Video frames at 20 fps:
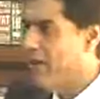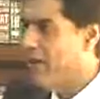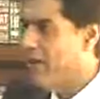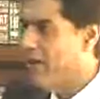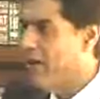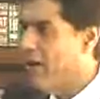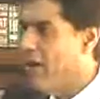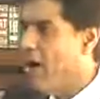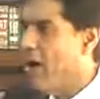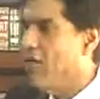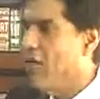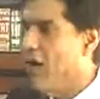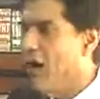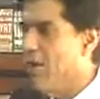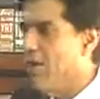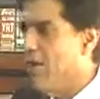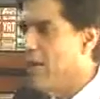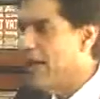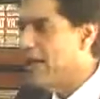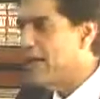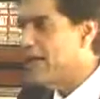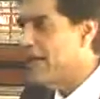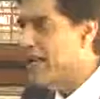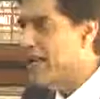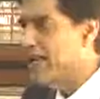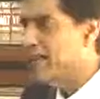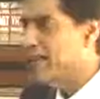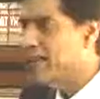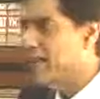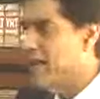On what
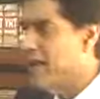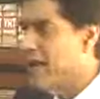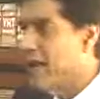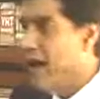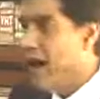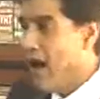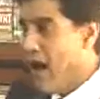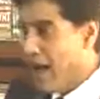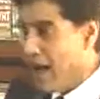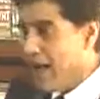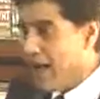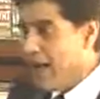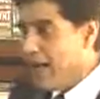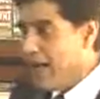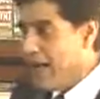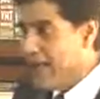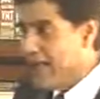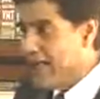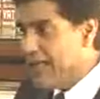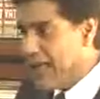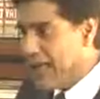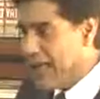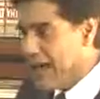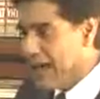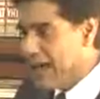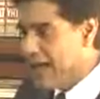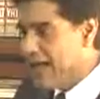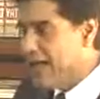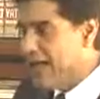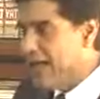basis? Unless and
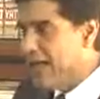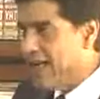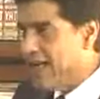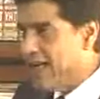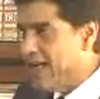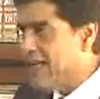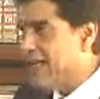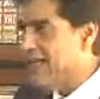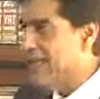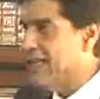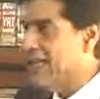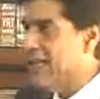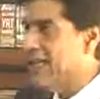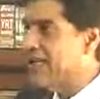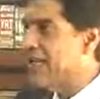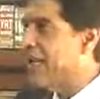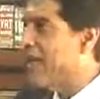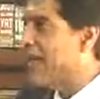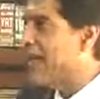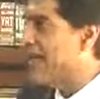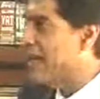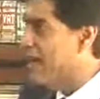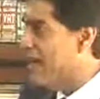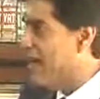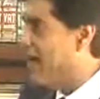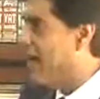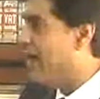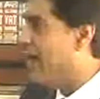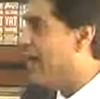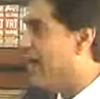until these things are
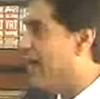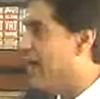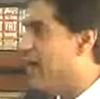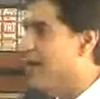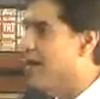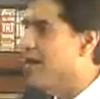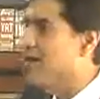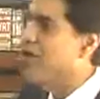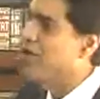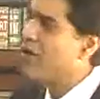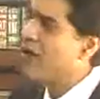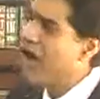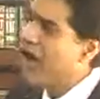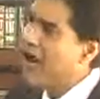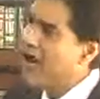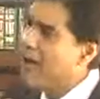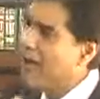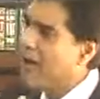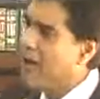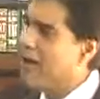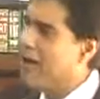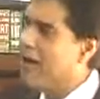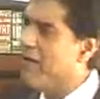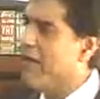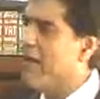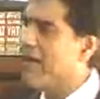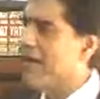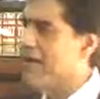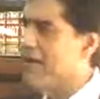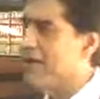clear, you can't file revised
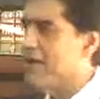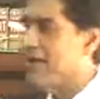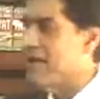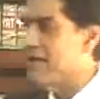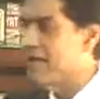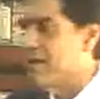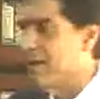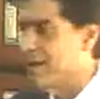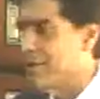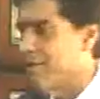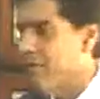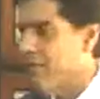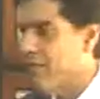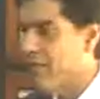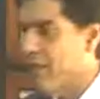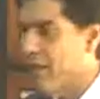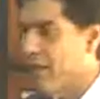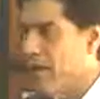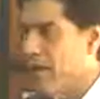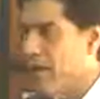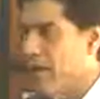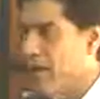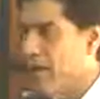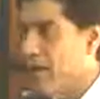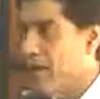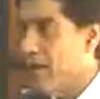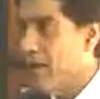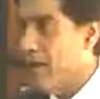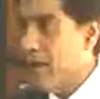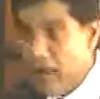returns.
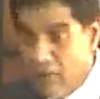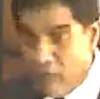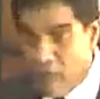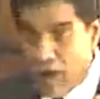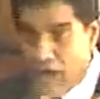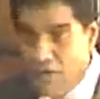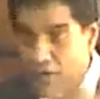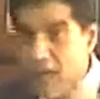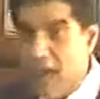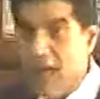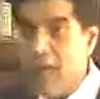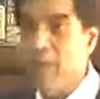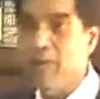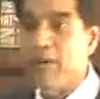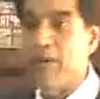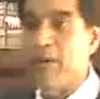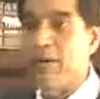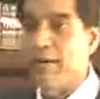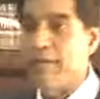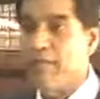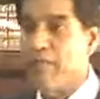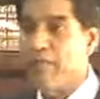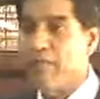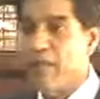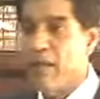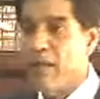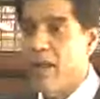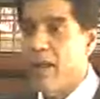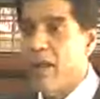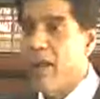Then what will happen?
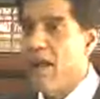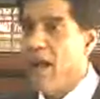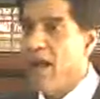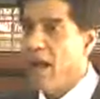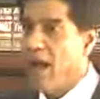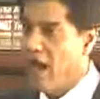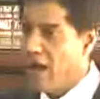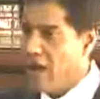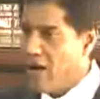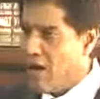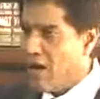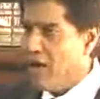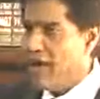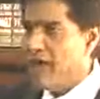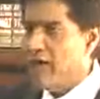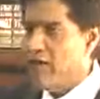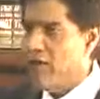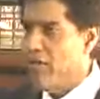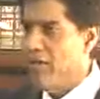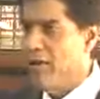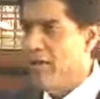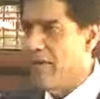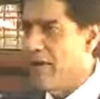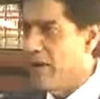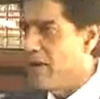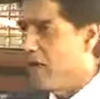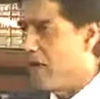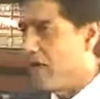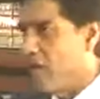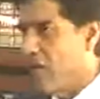According to me, we
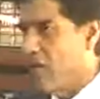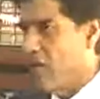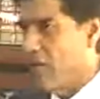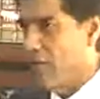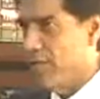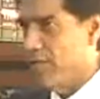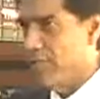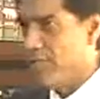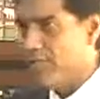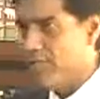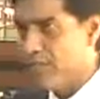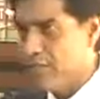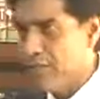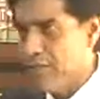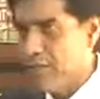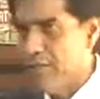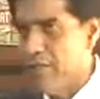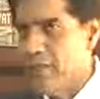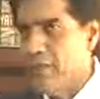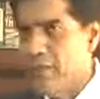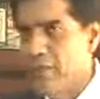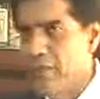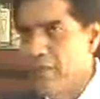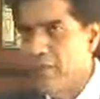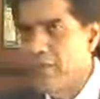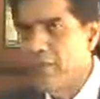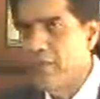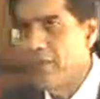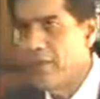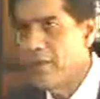don't know.
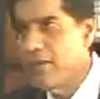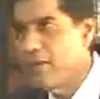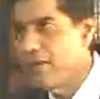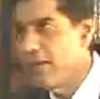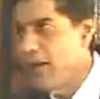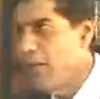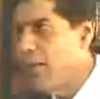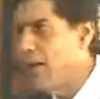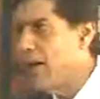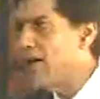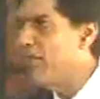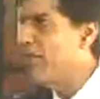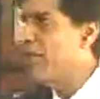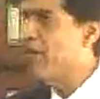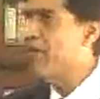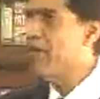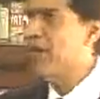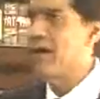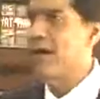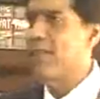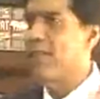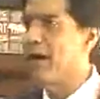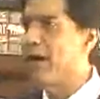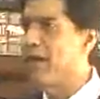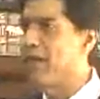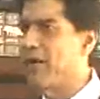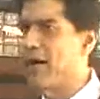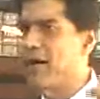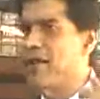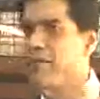Somebody from the
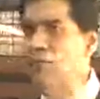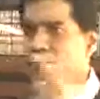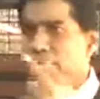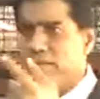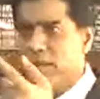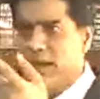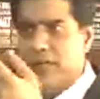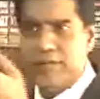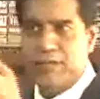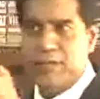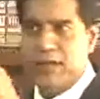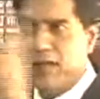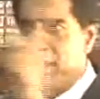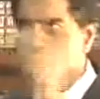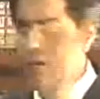department must be